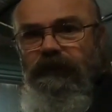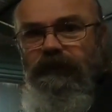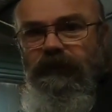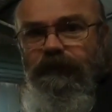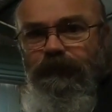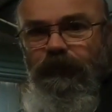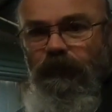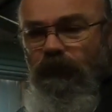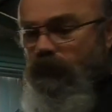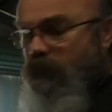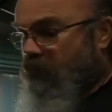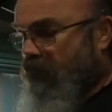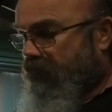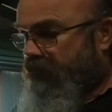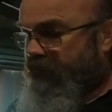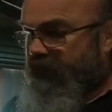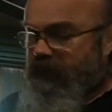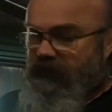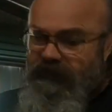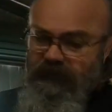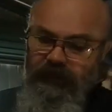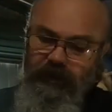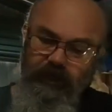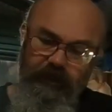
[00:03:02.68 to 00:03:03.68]
just put one of
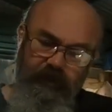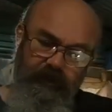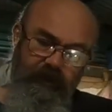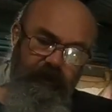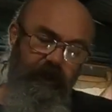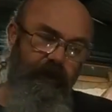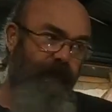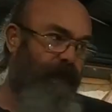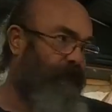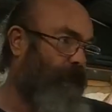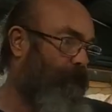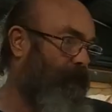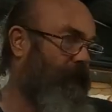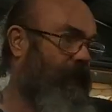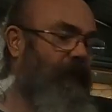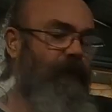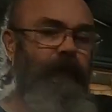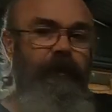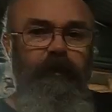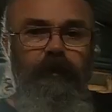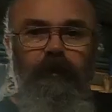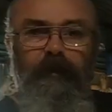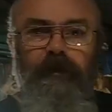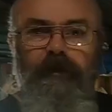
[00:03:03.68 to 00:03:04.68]
these tanks down for the
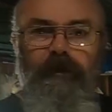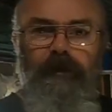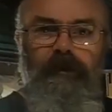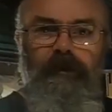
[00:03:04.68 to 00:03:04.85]
moment.